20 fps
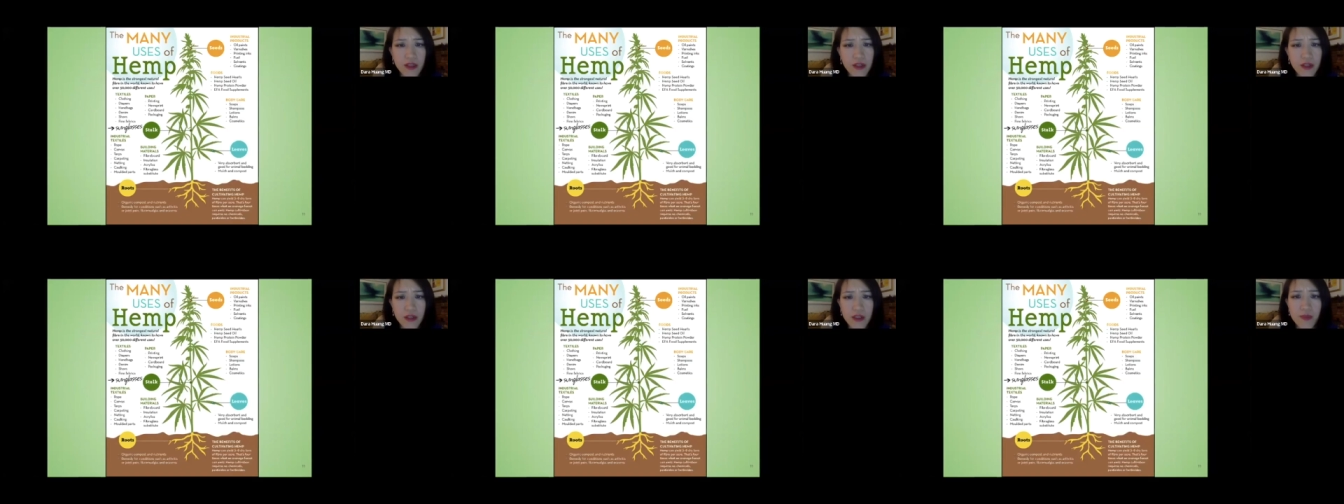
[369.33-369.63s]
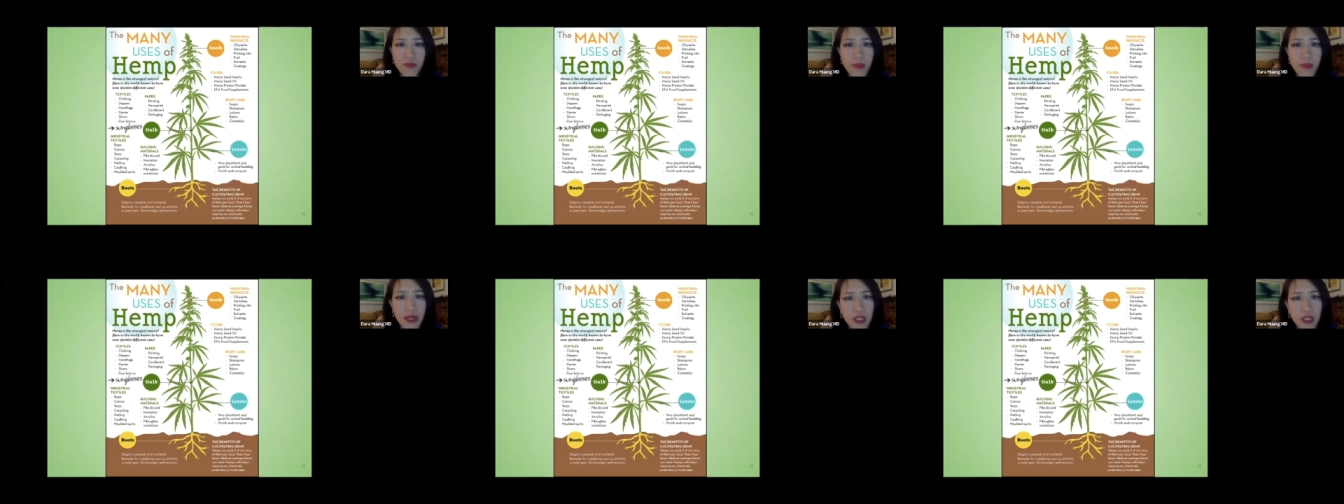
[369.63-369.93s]

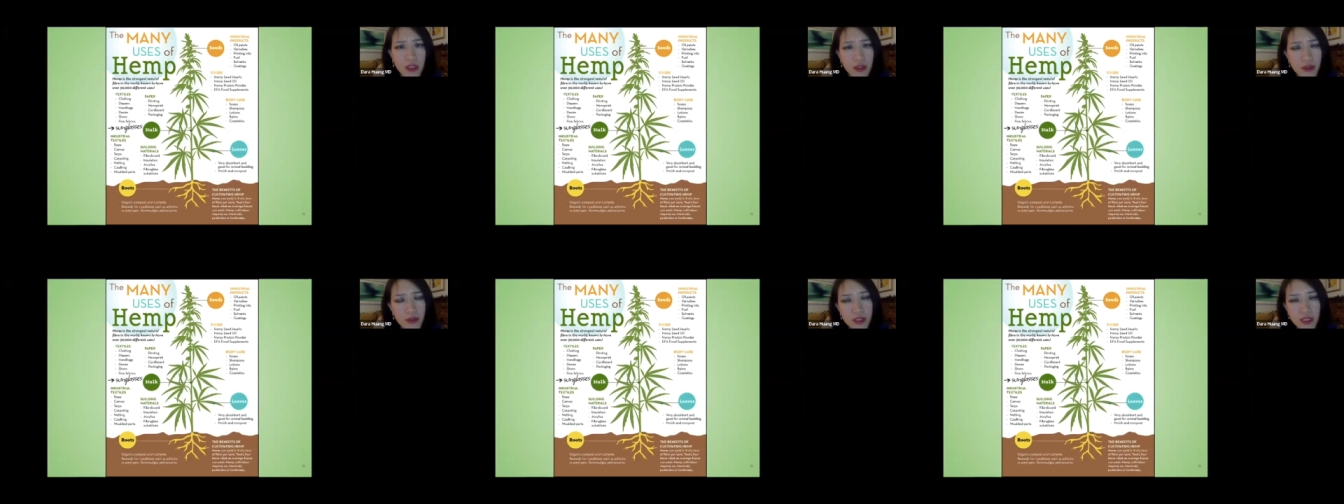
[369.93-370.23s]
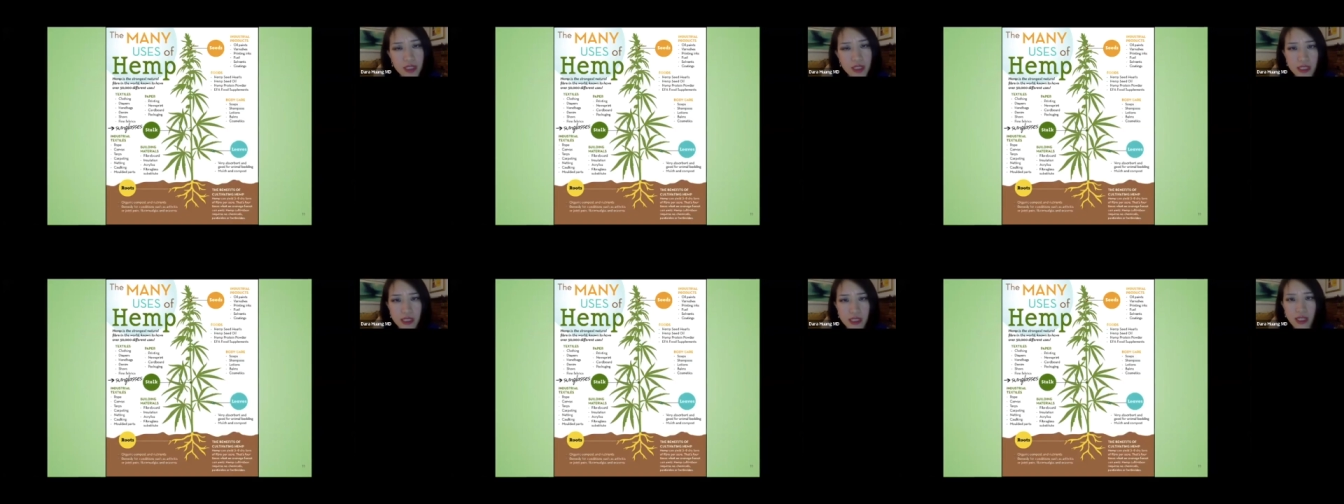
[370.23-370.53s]
There's many
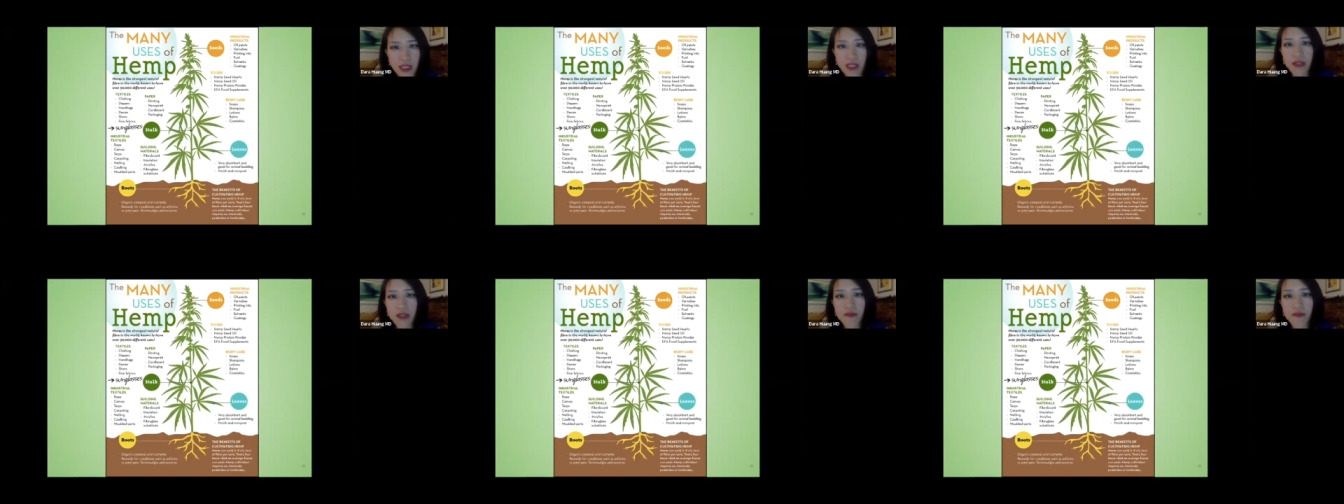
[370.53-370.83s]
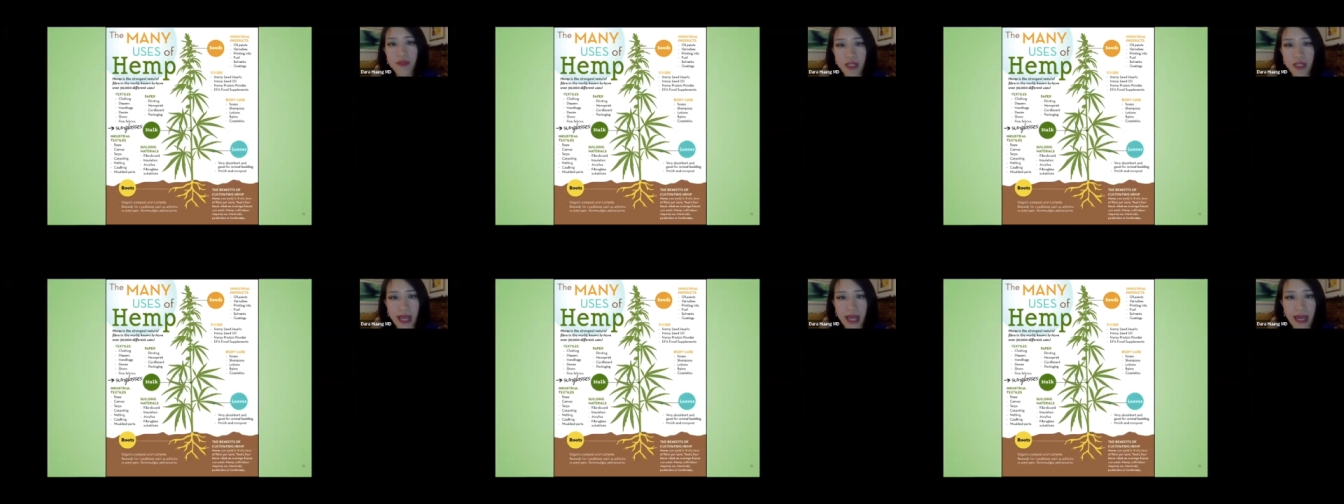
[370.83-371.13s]
uses of
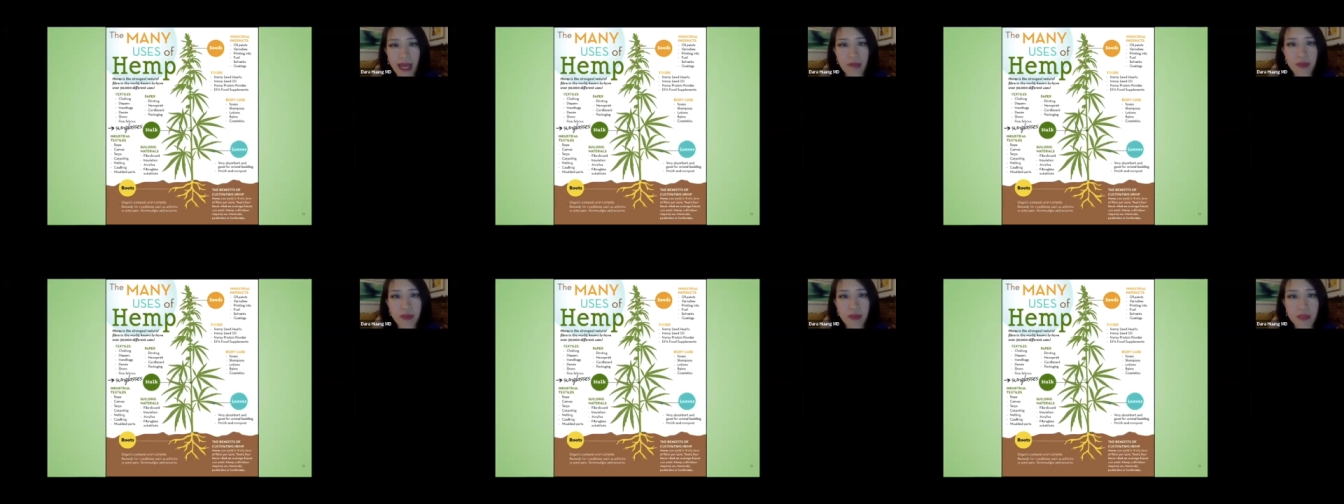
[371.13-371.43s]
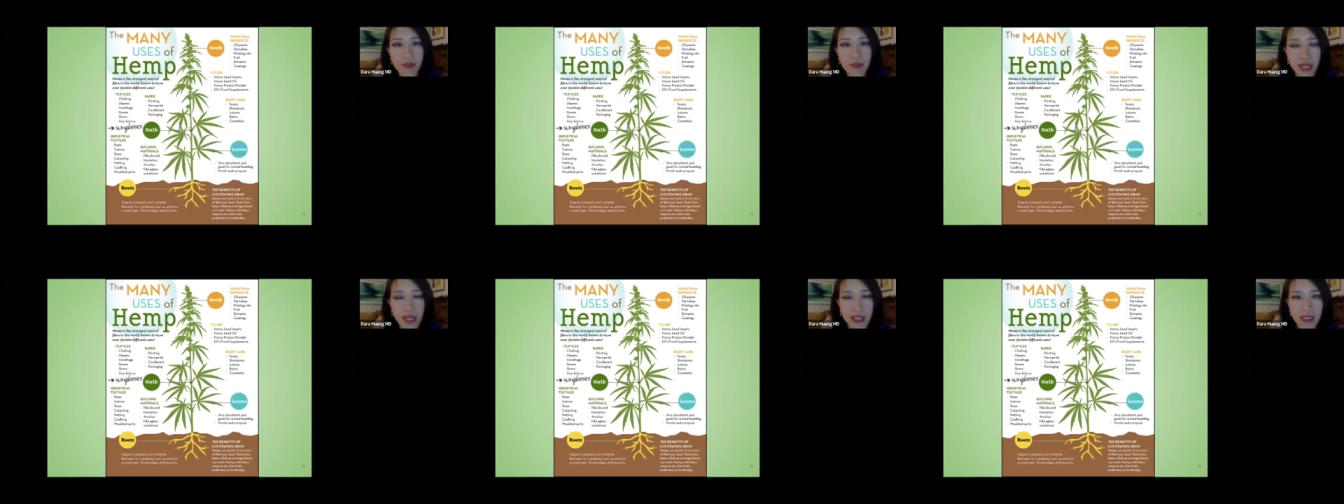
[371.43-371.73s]
the cannabis
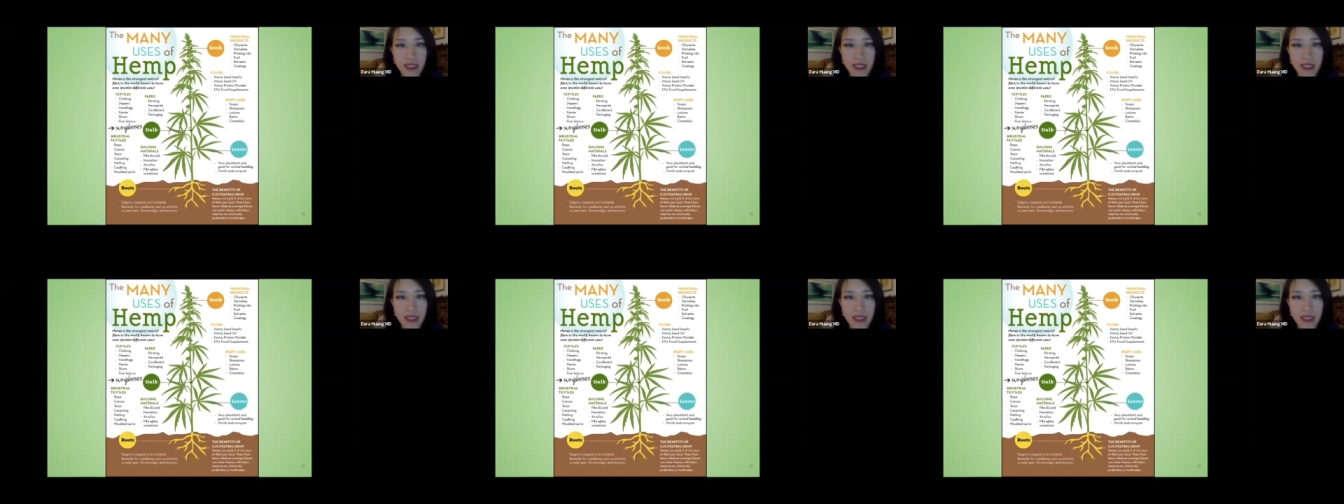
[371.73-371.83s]
plant